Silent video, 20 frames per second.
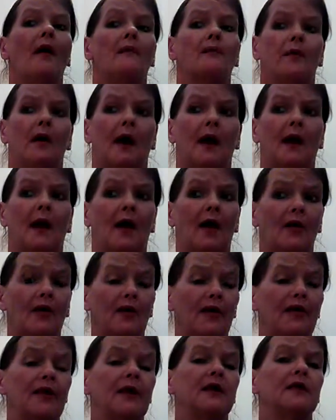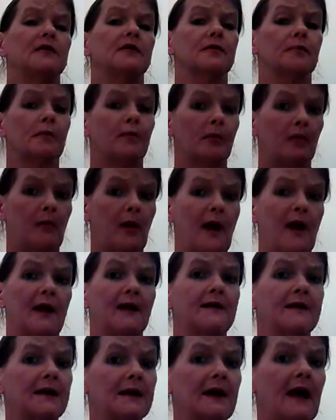but other things bad
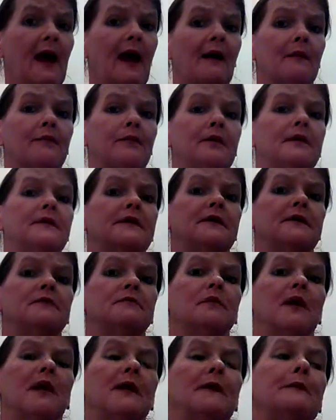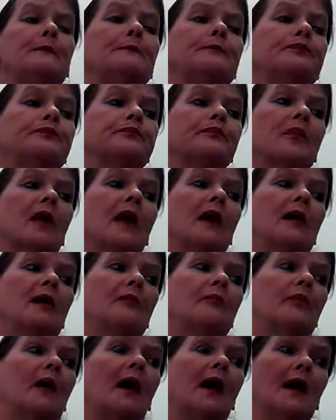did happen to me. And
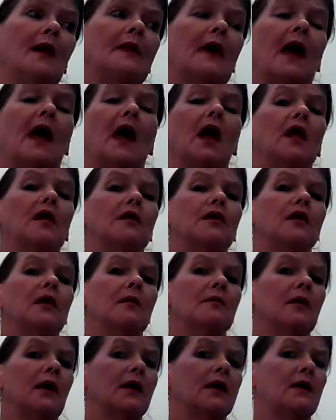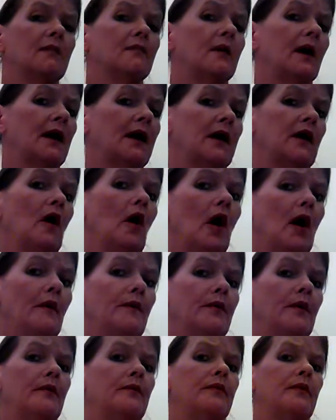by that, you're making money off
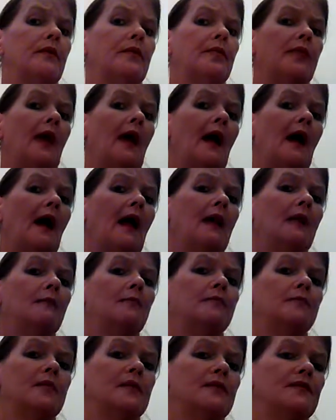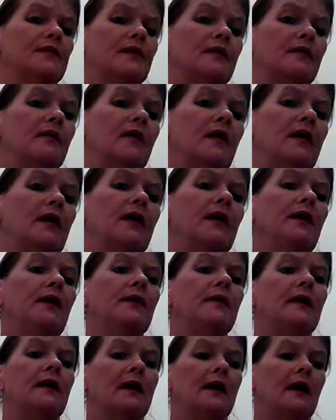of that misery,
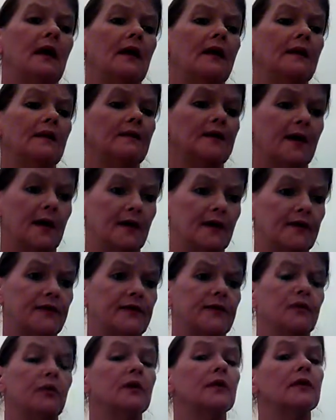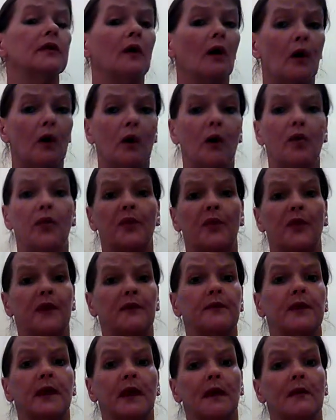and that's where the whole
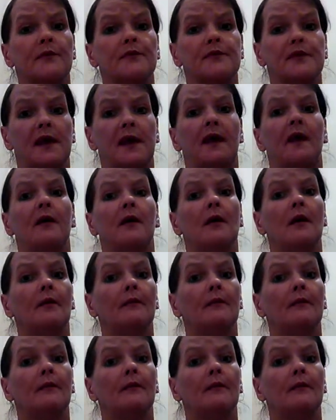theory comes in.